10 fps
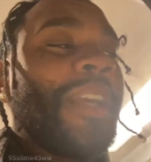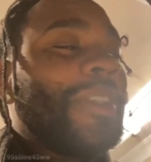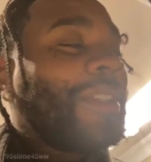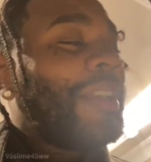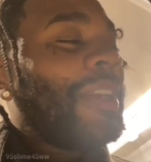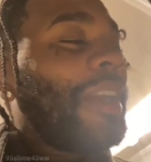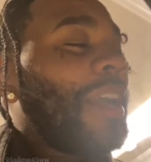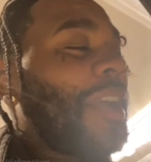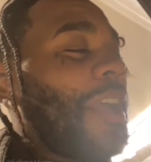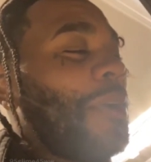Today,
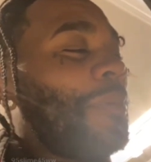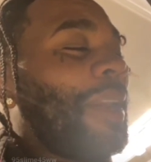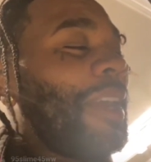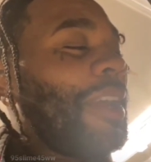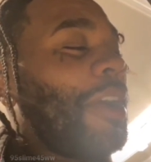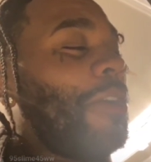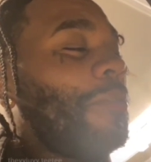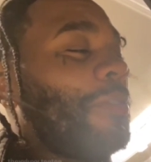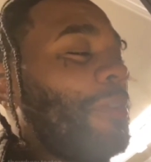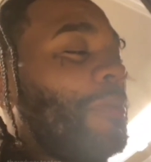Sunday, I can have my little
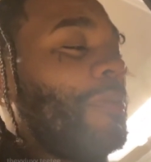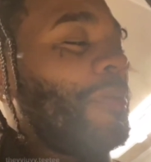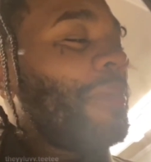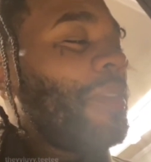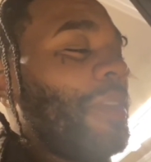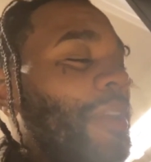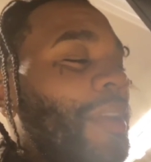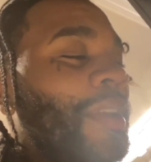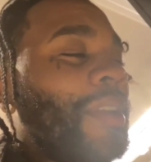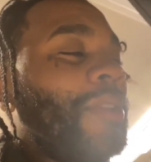coffee.
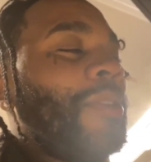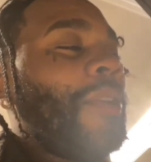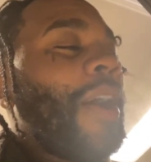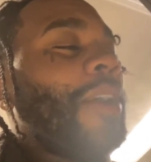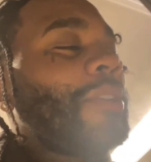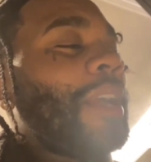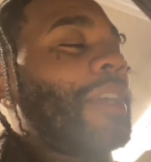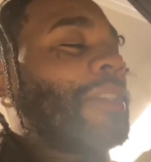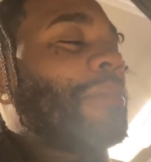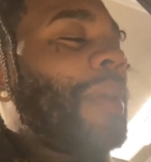You know, all
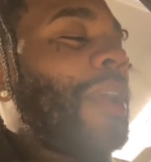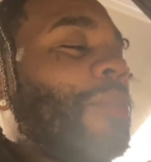things in